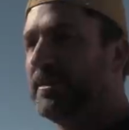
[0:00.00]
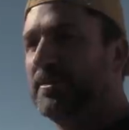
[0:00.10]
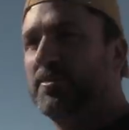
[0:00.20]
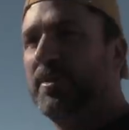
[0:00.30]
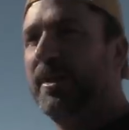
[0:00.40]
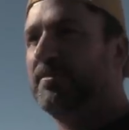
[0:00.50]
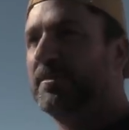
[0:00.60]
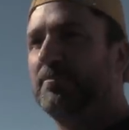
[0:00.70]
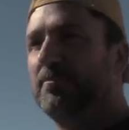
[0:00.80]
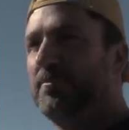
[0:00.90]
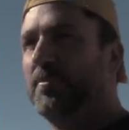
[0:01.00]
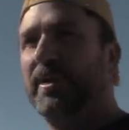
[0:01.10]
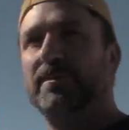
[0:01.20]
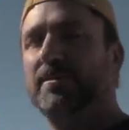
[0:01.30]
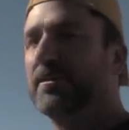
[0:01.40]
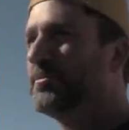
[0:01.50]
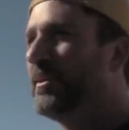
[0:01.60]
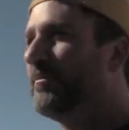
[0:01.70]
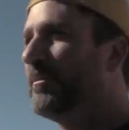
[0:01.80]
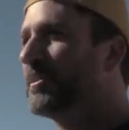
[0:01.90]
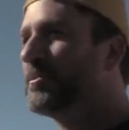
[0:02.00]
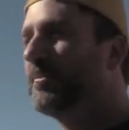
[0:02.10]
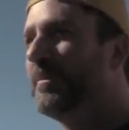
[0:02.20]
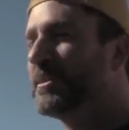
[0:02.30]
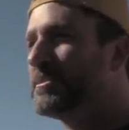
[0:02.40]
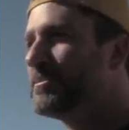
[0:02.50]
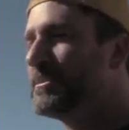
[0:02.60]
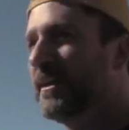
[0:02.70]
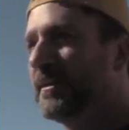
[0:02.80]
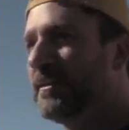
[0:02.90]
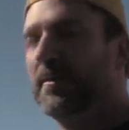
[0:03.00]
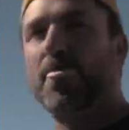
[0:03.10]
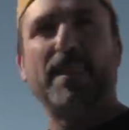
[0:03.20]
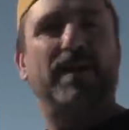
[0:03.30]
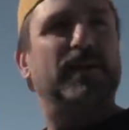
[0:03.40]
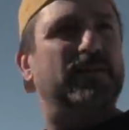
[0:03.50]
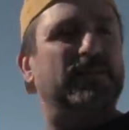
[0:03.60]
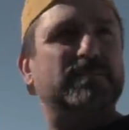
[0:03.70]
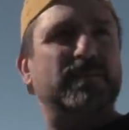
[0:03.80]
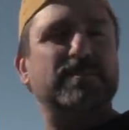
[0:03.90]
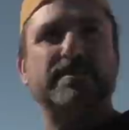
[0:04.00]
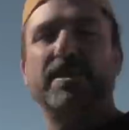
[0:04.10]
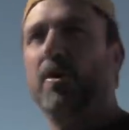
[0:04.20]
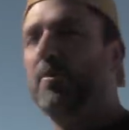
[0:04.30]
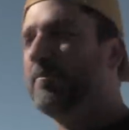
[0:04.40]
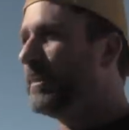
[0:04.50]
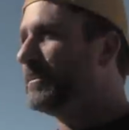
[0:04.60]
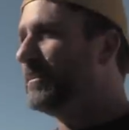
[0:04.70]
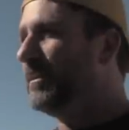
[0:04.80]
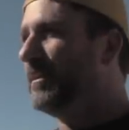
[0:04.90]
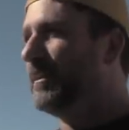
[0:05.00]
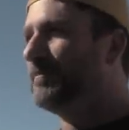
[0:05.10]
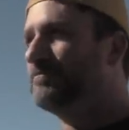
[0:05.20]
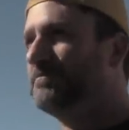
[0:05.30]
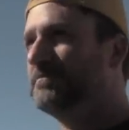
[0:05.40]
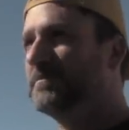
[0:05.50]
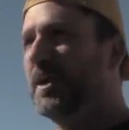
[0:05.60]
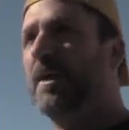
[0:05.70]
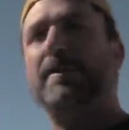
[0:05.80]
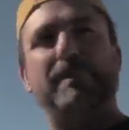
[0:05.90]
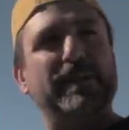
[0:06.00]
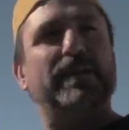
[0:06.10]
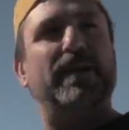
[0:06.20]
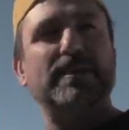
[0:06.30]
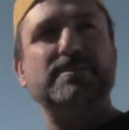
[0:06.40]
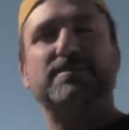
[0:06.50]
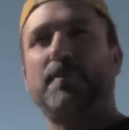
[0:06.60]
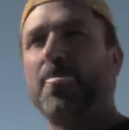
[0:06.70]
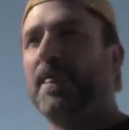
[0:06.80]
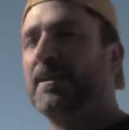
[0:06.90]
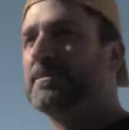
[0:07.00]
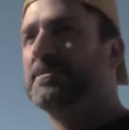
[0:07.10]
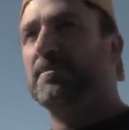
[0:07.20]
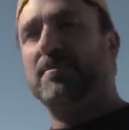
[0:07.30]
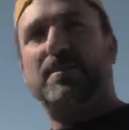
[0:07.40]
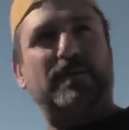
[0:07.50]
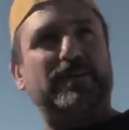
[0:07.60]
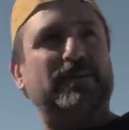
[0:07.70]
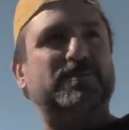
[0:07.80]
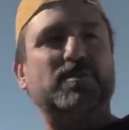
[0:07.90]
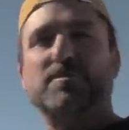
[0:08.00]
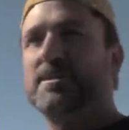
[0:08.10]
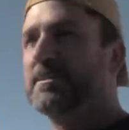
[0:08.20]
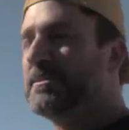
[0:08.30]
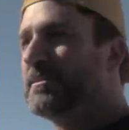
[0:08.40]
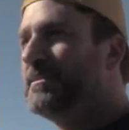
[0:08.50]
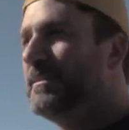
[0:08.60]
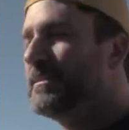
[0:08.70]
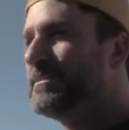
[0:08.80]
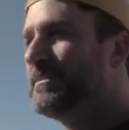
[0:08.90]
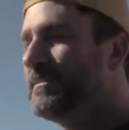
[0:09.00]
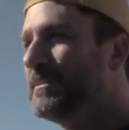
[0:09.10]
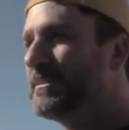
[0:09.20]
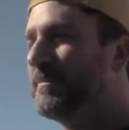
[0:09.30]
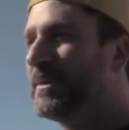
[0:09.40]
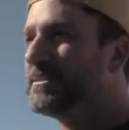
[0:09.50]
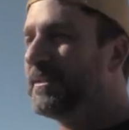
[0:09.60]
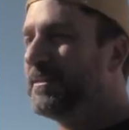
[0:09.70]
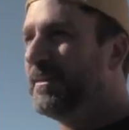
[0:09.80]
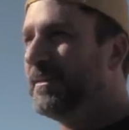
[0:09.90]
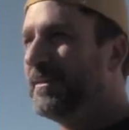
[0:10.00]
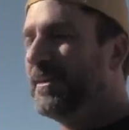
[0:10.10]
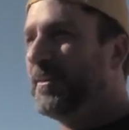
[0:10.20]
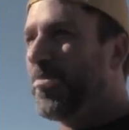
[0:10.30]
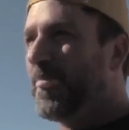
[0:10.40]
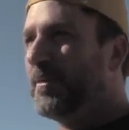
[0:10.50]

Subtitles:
them, do you have a rig, do you have a school bus to sell? And he says no, but oh, maybe yes. So he shows us this bus, and